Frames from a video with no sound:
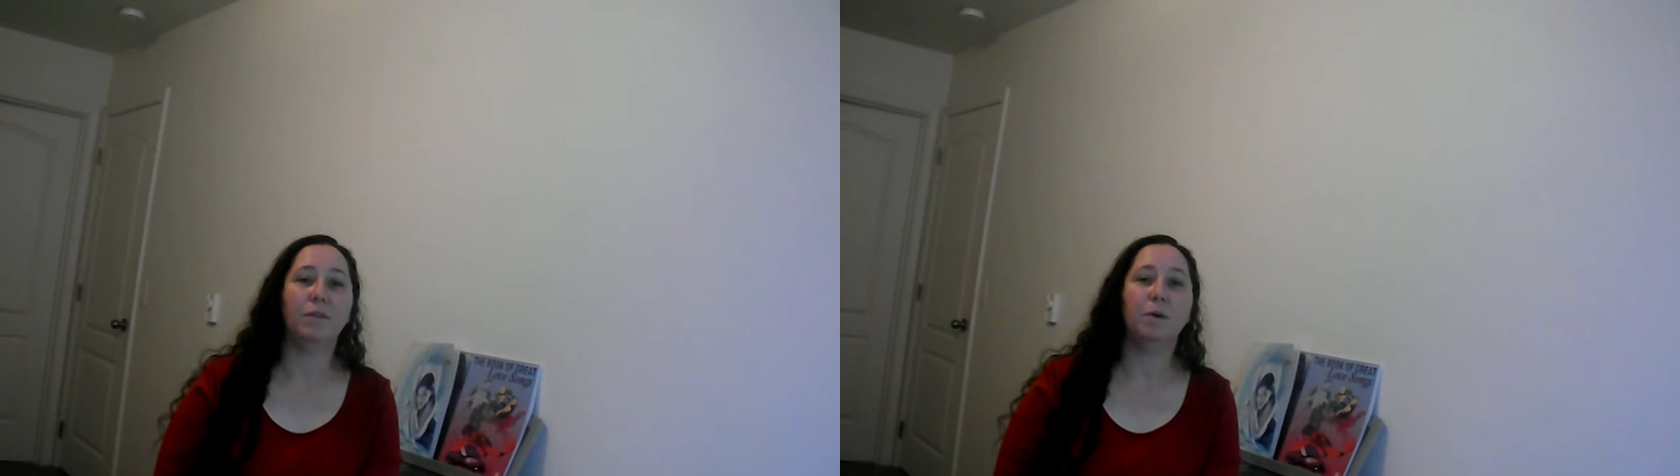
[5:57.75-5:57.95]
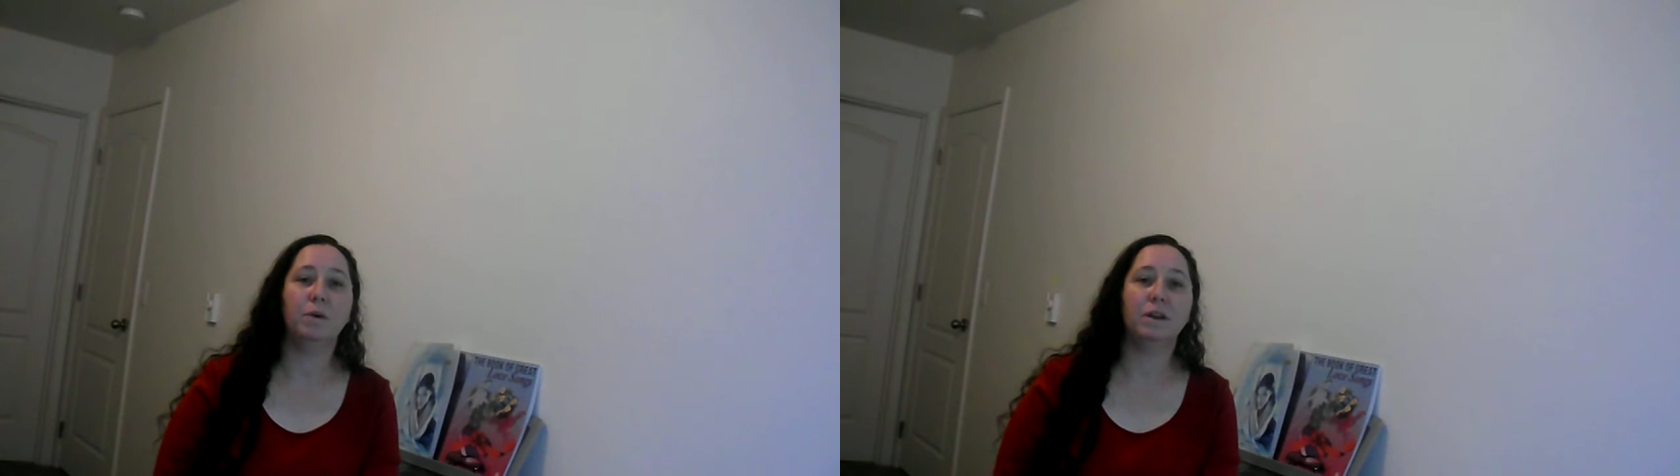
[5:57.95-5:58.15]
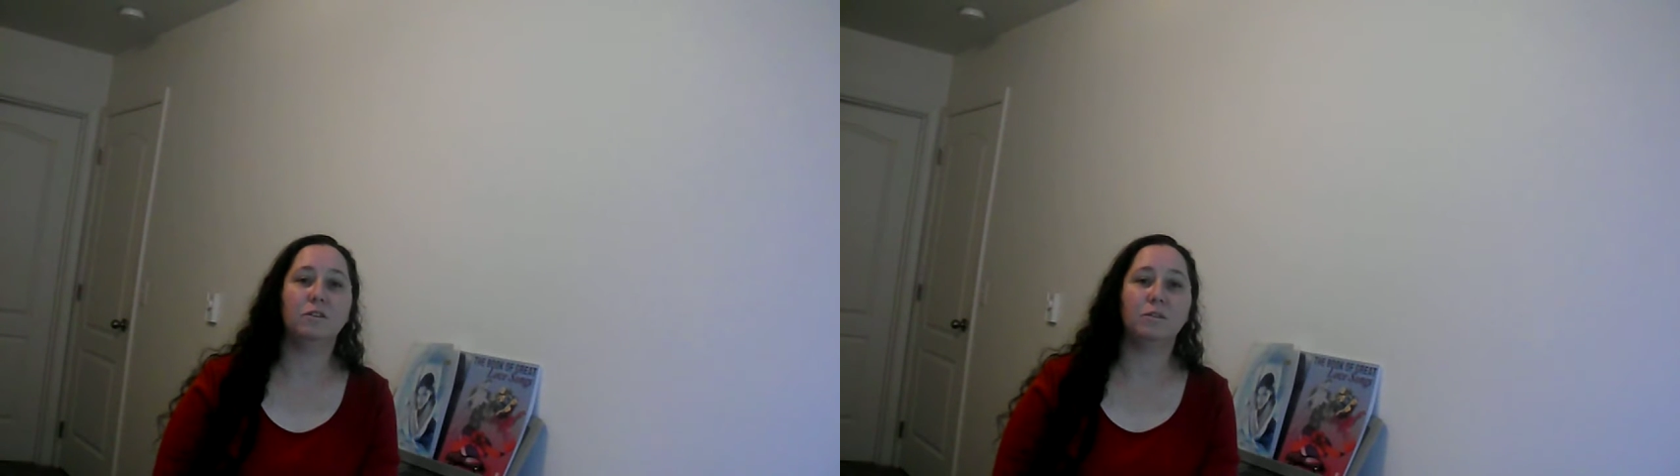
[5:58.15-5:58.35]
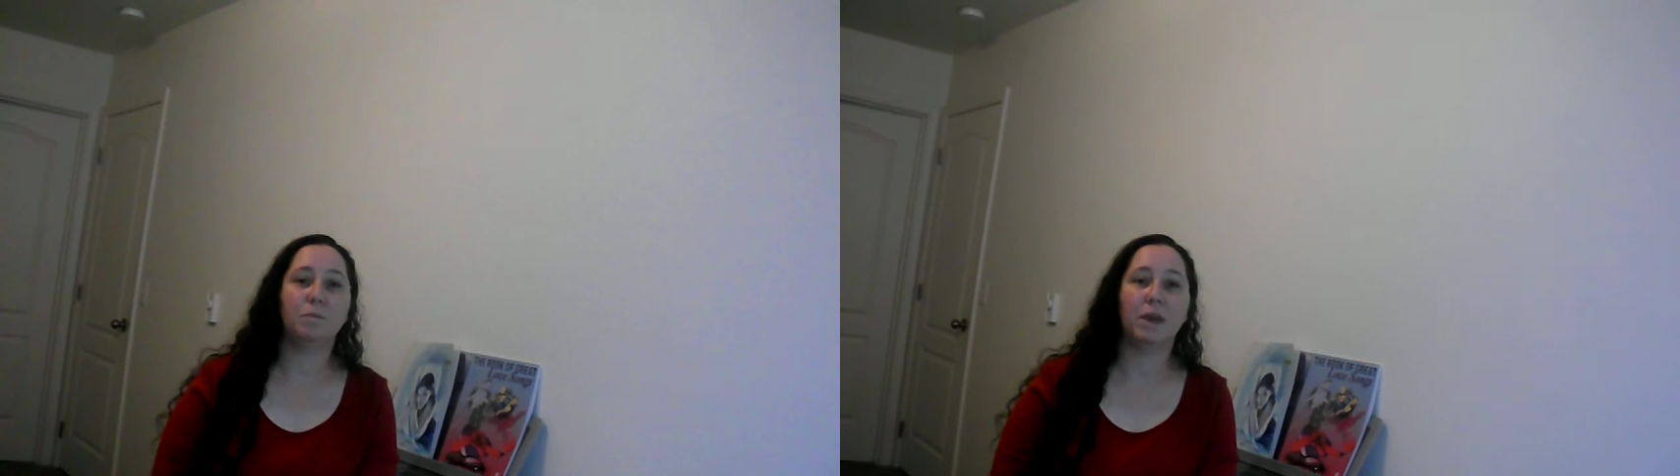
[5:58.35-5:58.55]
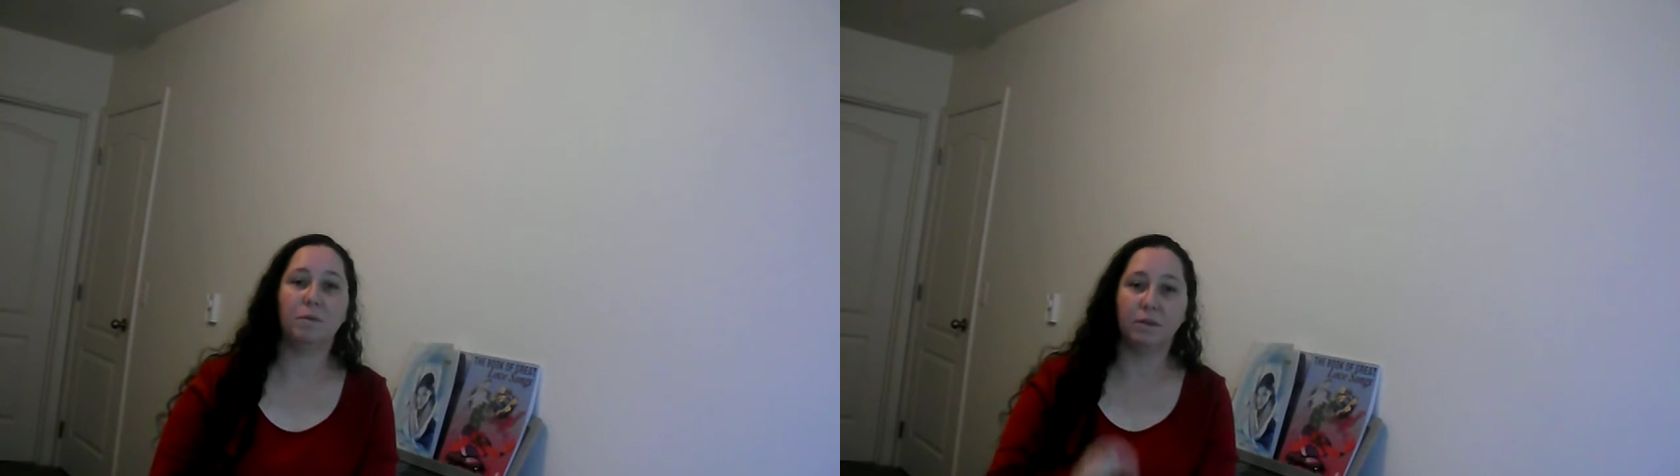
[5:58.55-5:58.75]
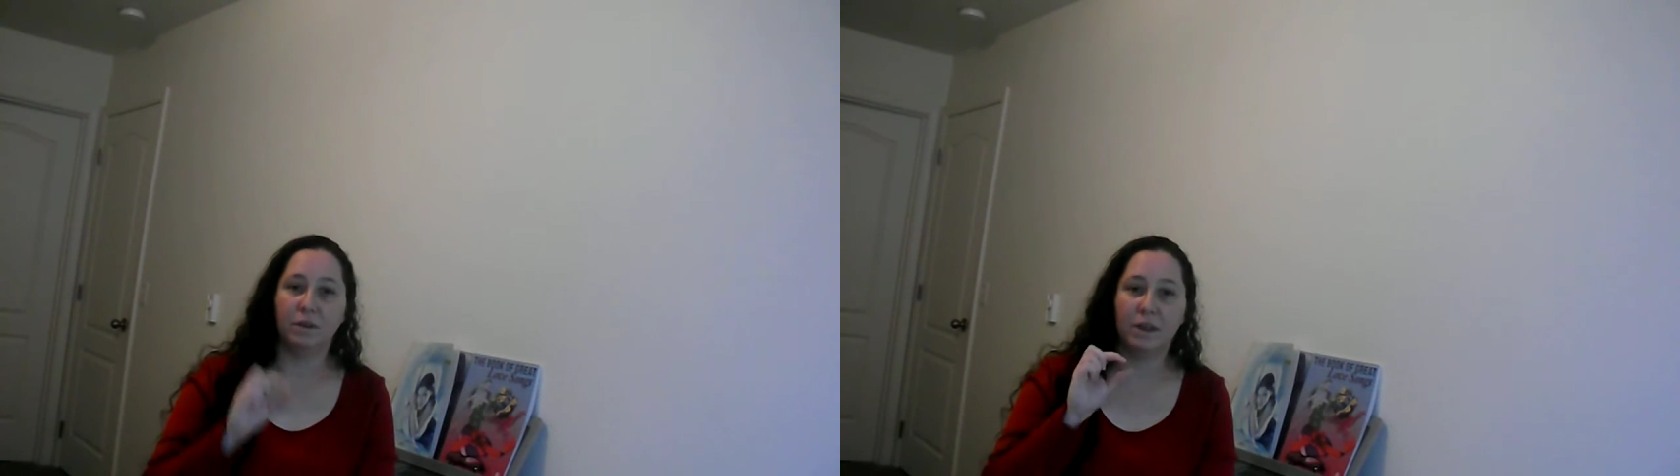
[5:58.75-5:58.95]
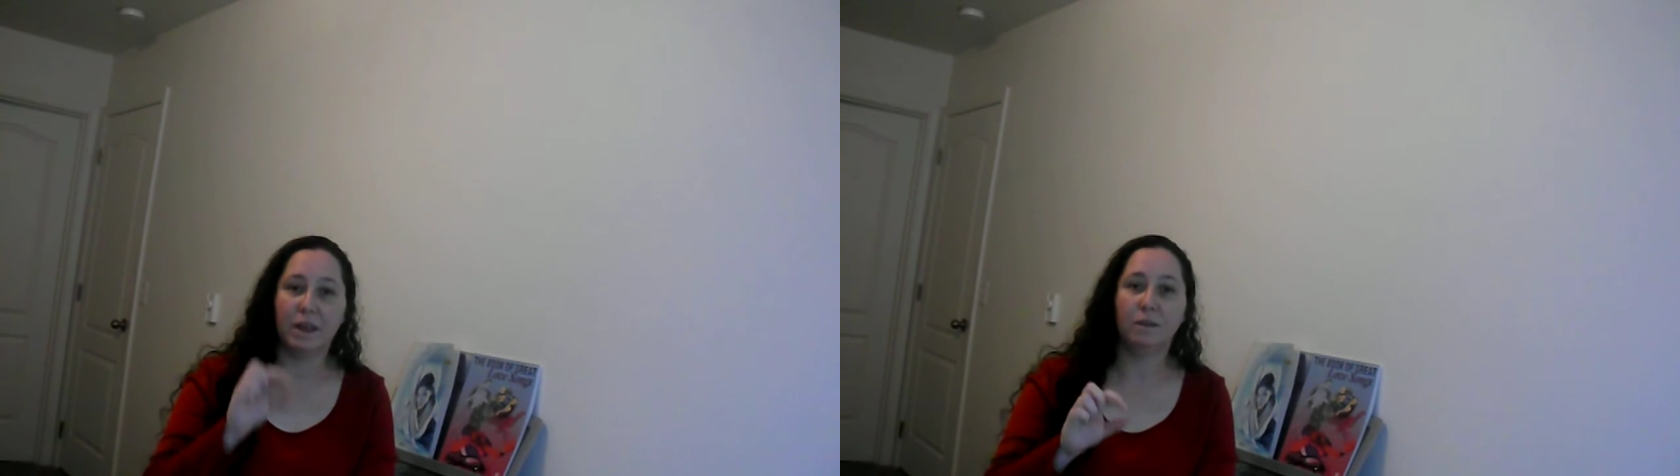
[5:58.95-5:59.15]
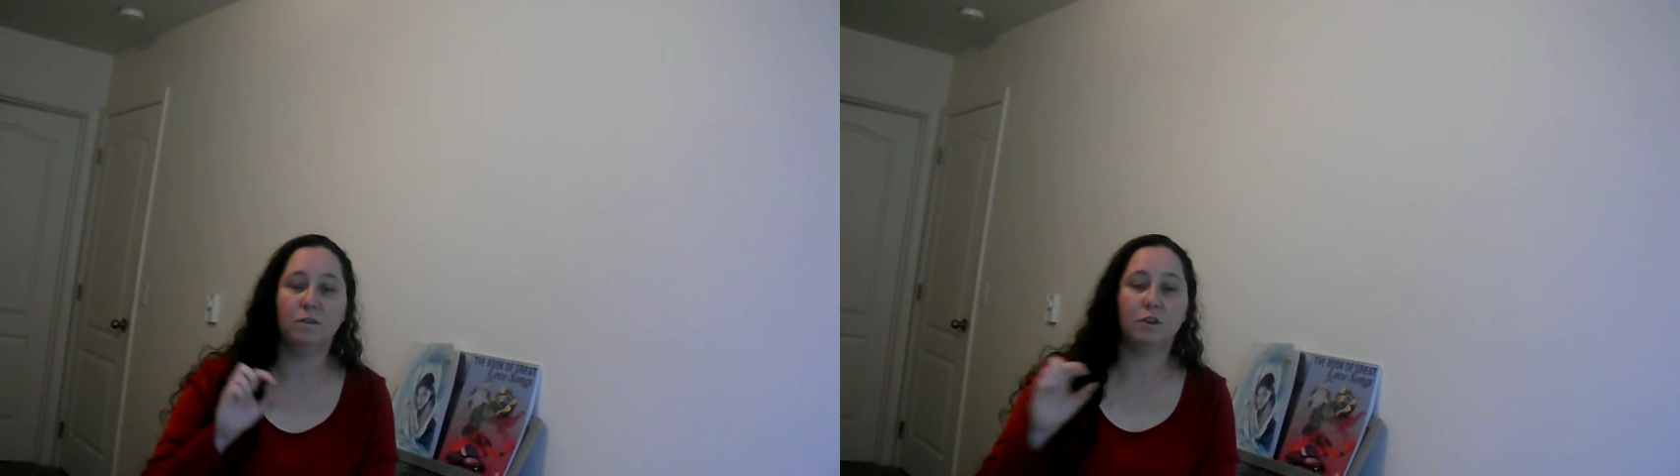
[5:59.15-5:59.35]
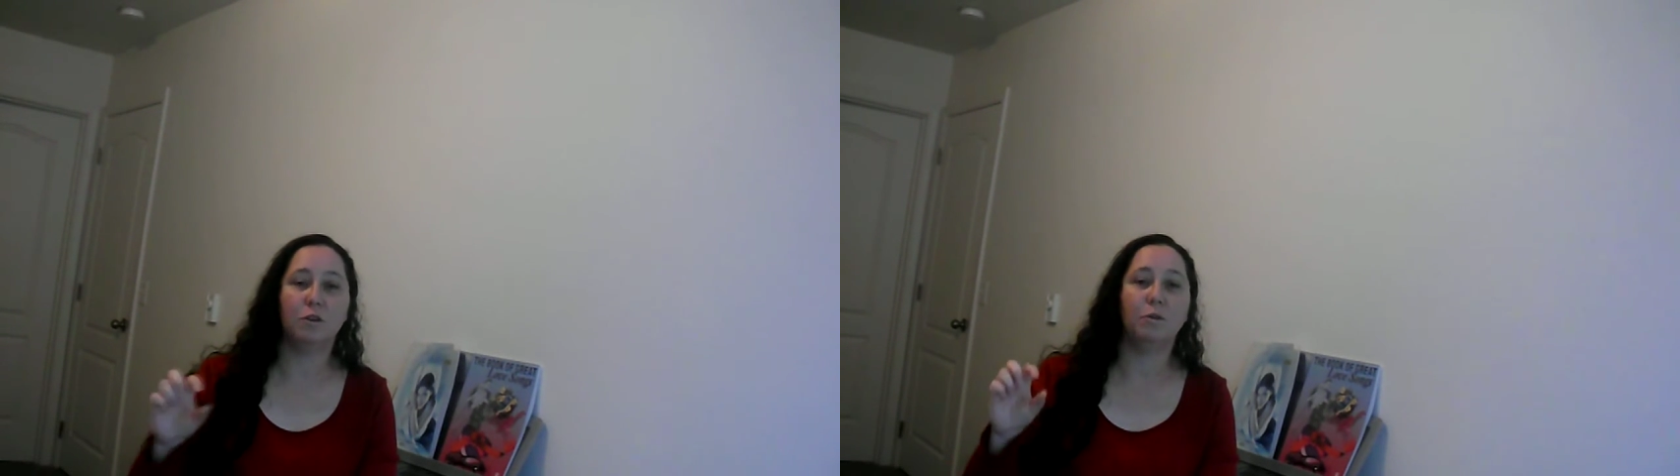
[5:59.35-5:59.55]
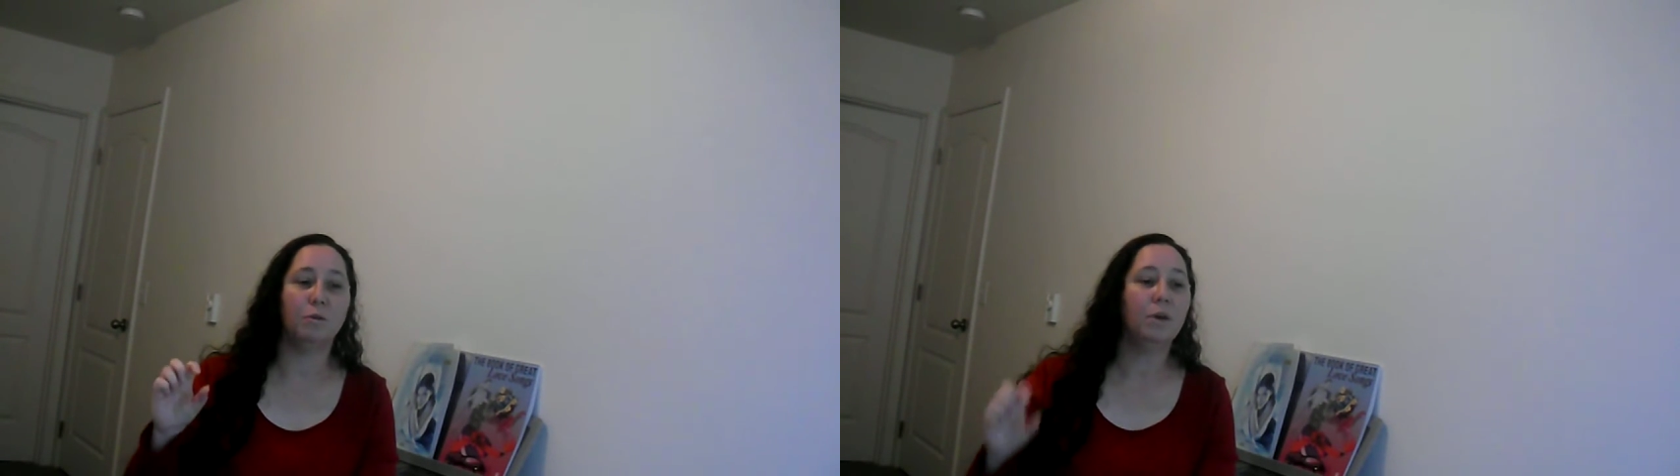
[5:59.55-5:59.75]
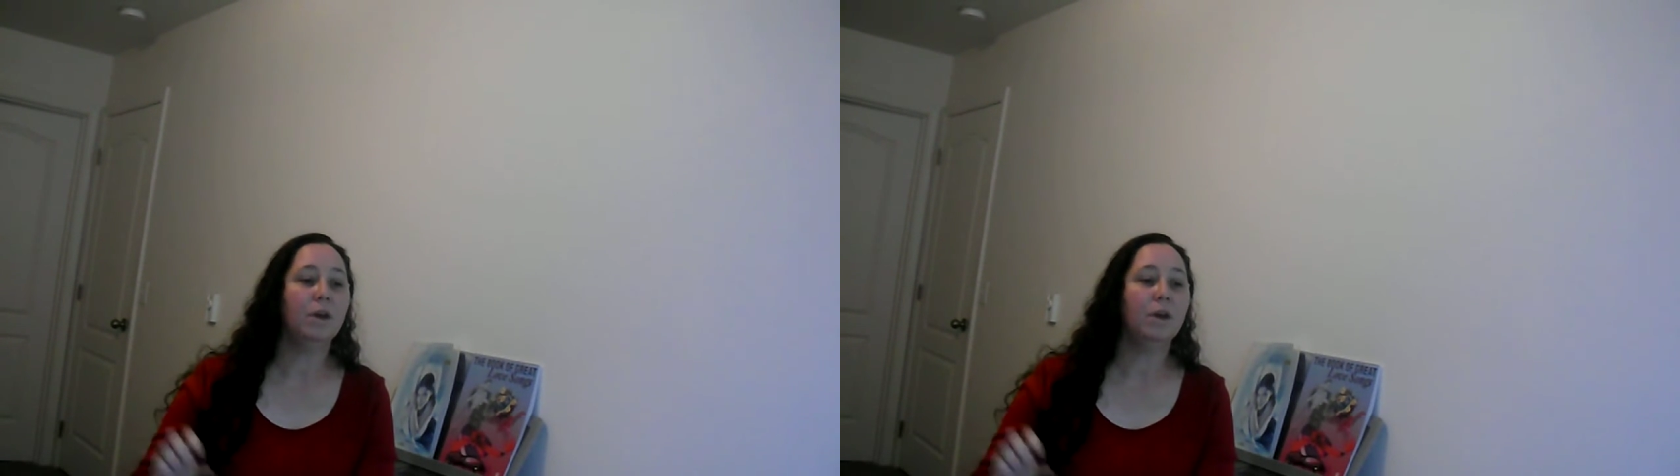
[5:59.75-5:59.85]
They want to just be able to get to